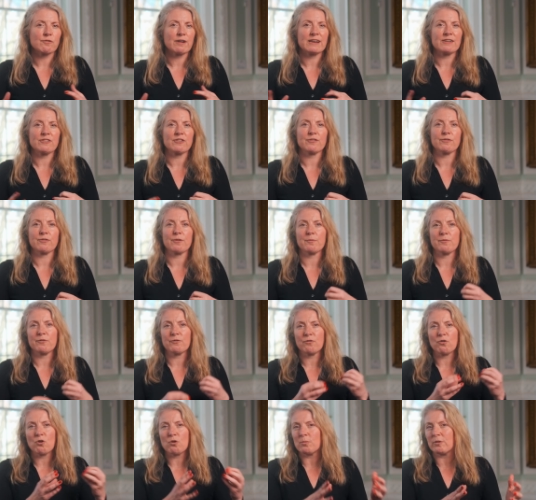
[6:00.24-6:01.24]
ranges from
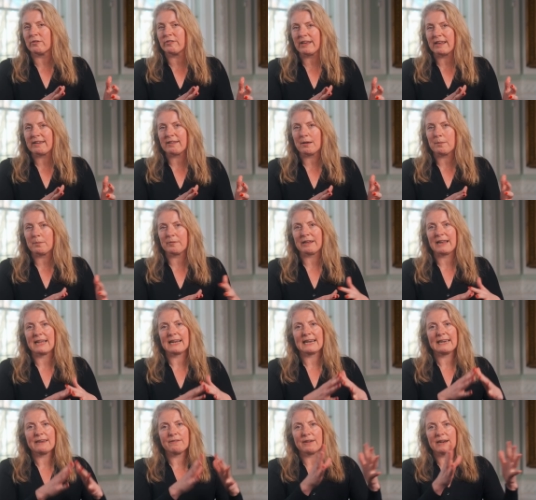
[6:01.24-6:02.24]
formal setups
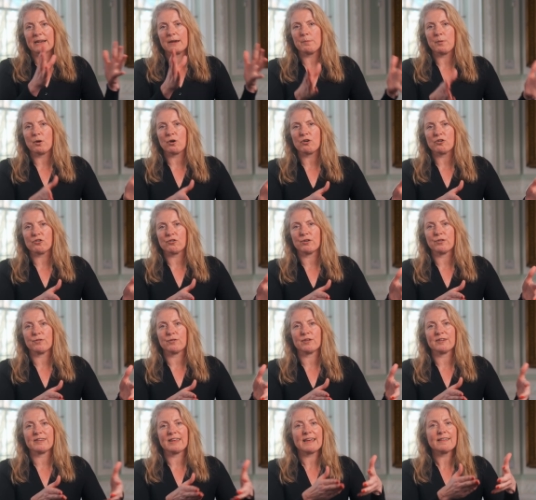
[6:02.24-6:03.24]
like living laboratories
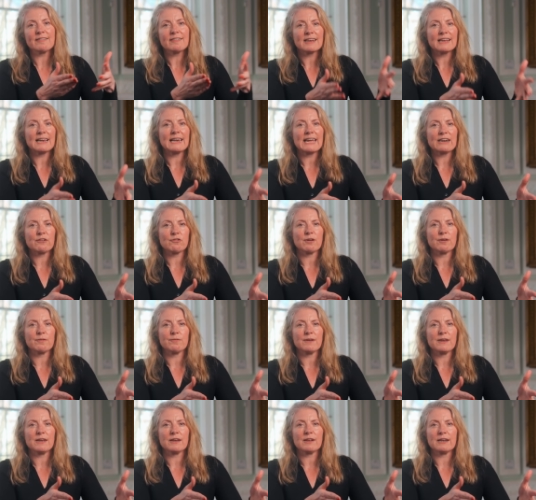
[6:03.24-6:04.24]
for testing electric
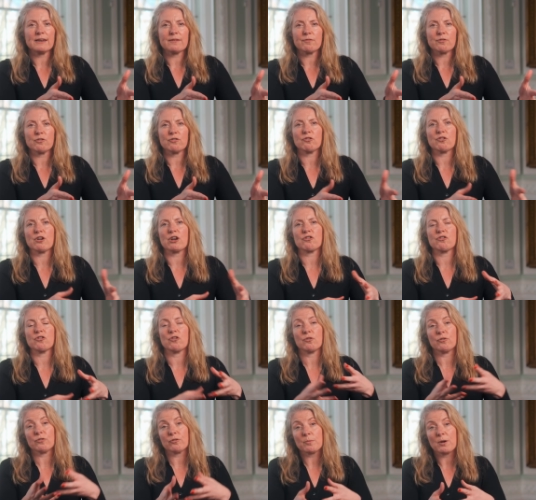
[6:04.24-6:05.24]
vehicle infrastructure
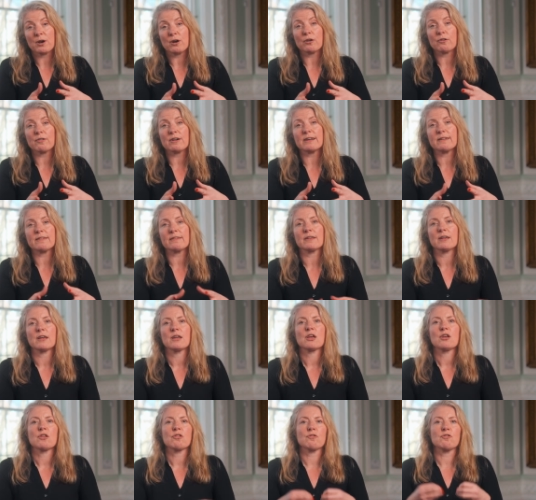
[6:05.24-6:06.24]
or smart grids,
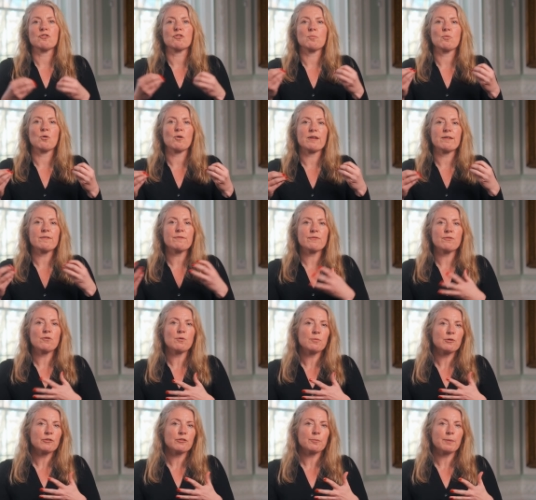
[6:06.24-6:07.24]
through to more
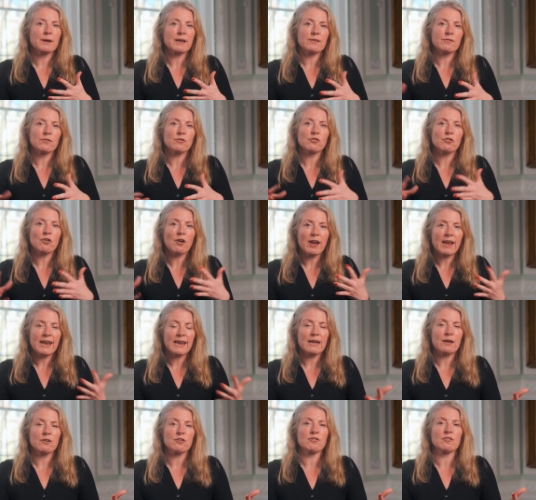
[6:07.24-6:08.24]
informal space for
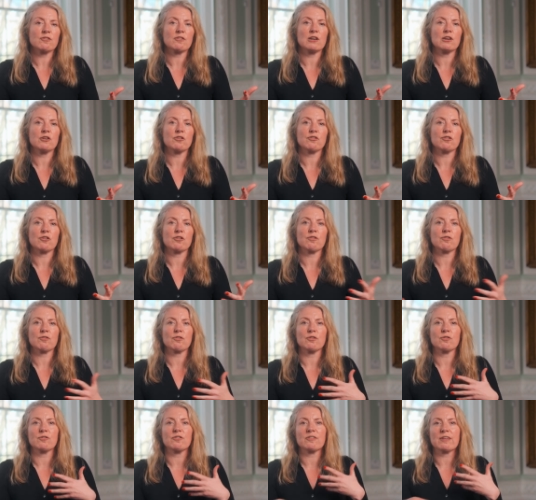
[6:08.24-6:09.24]
trying out new solutions
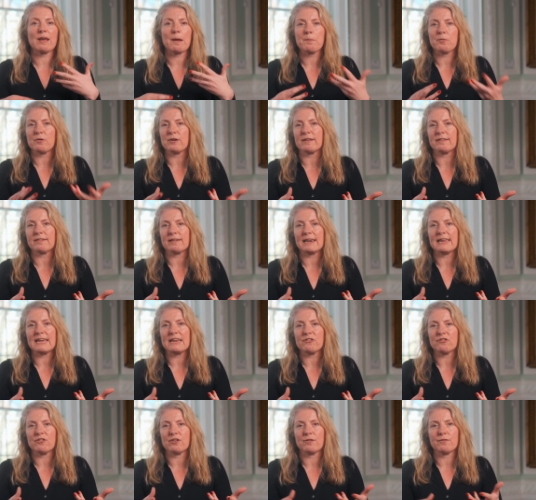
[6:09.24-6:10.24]
through temporary
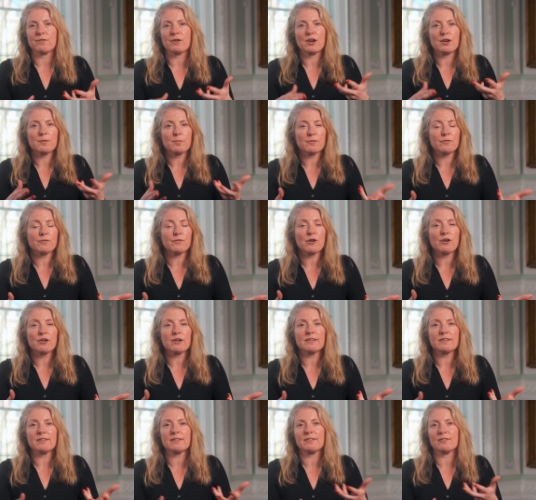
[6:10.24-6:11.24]
installation of urban
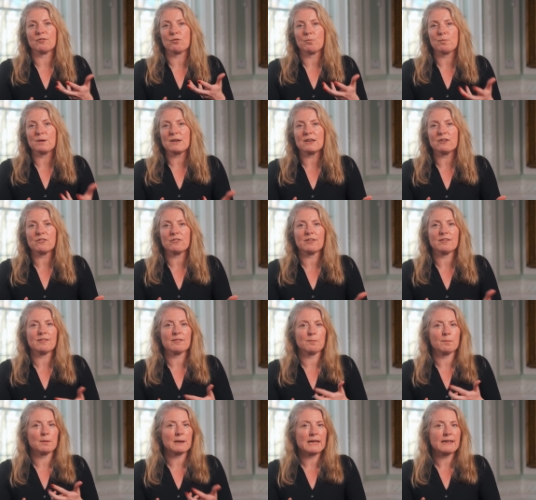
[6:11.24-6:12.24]
forests or
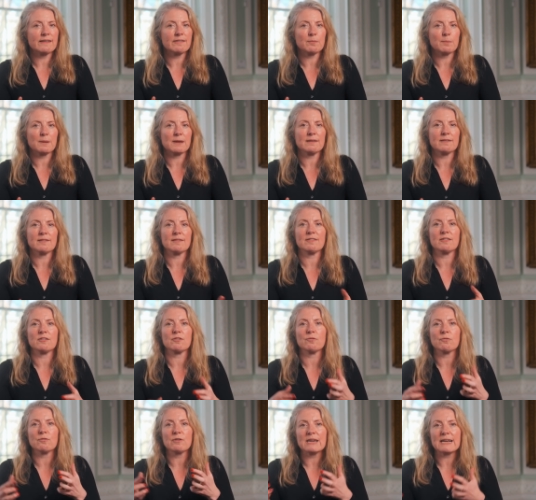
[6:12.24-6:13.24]
beaches and play spaces
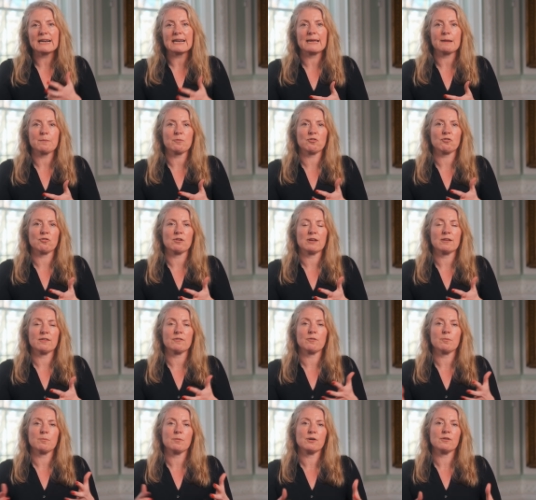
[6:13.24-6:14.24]
to reclaim streets
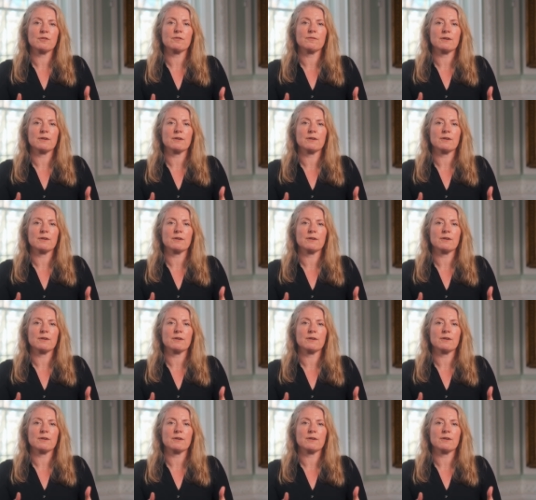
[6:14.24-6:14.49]
from motor